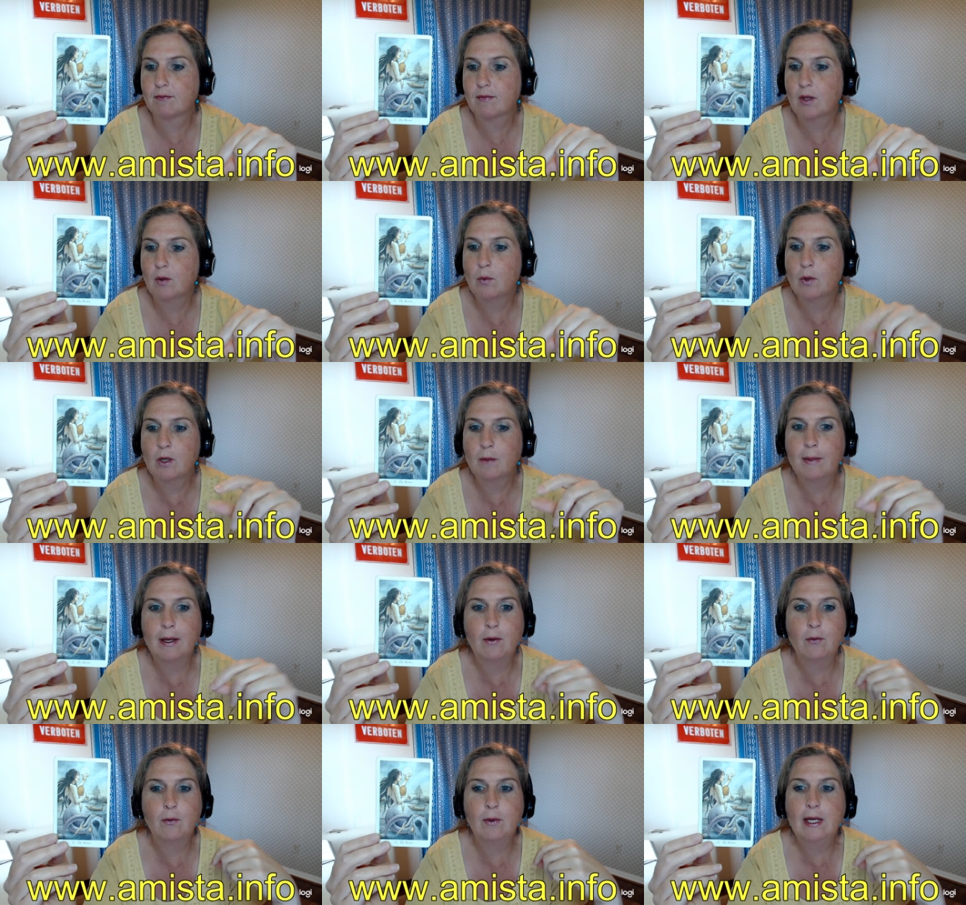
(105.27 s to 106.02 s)
What are
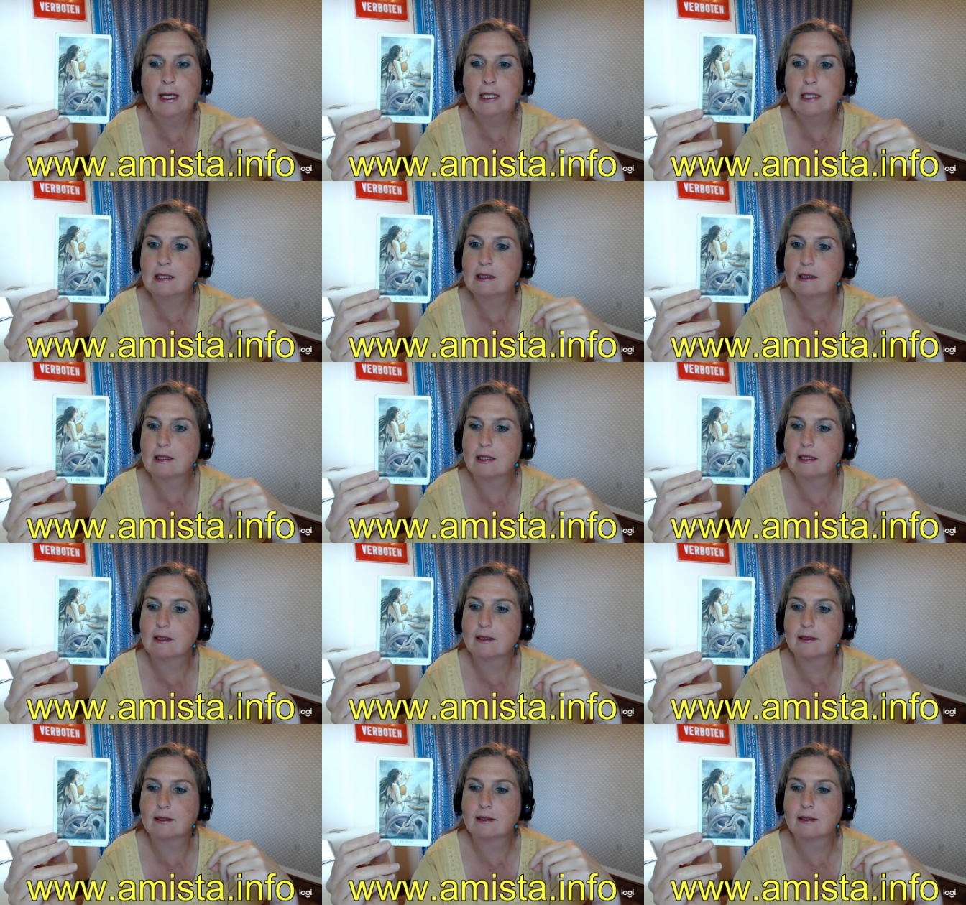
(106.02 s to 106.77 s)
my
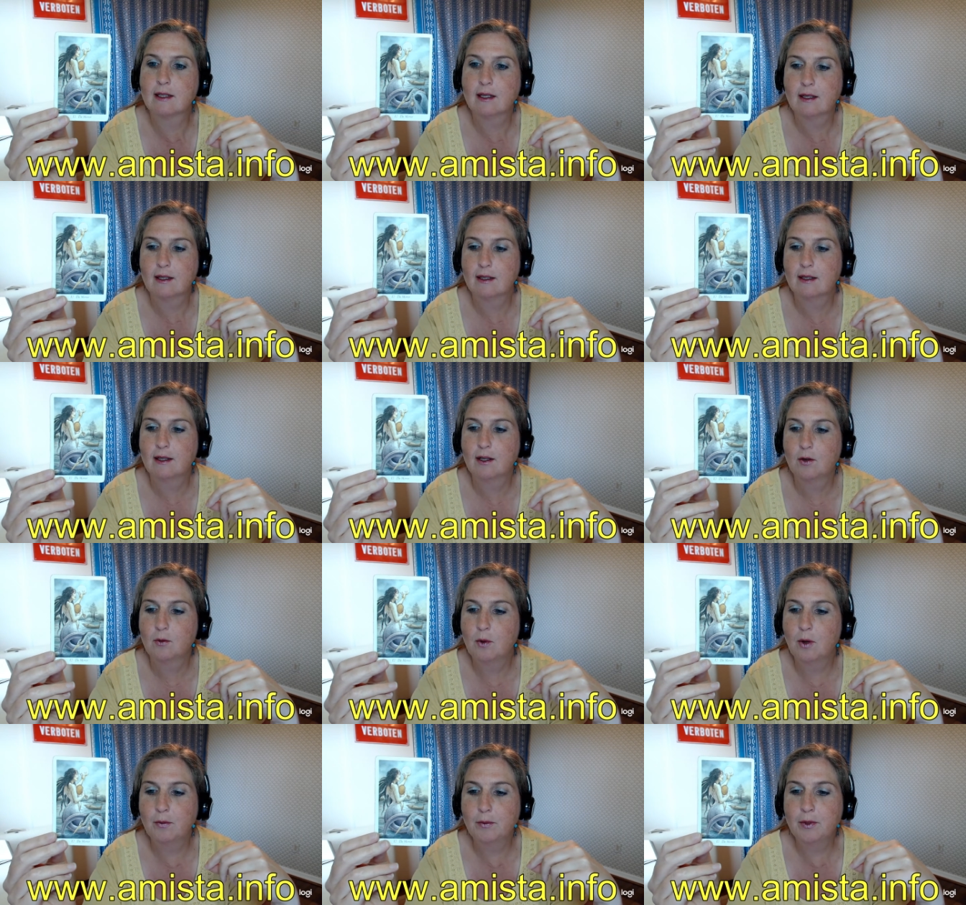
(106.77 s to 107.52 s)
weaknesses?
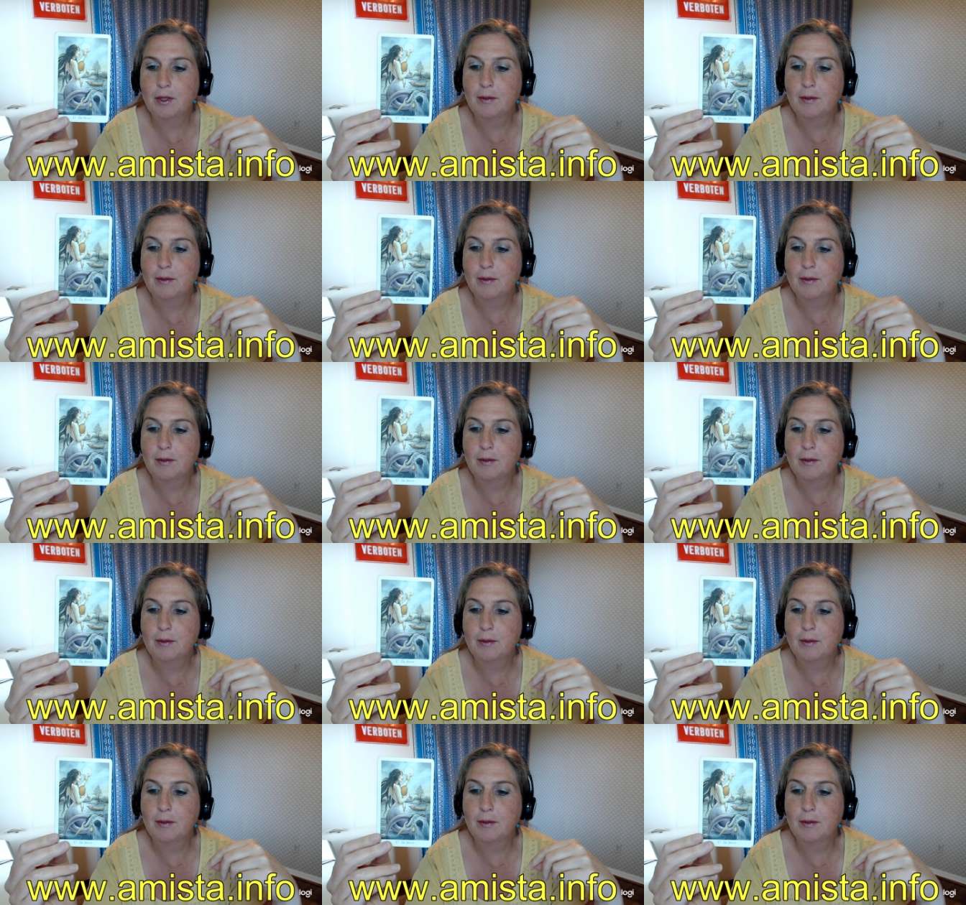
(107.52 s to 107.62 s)
What would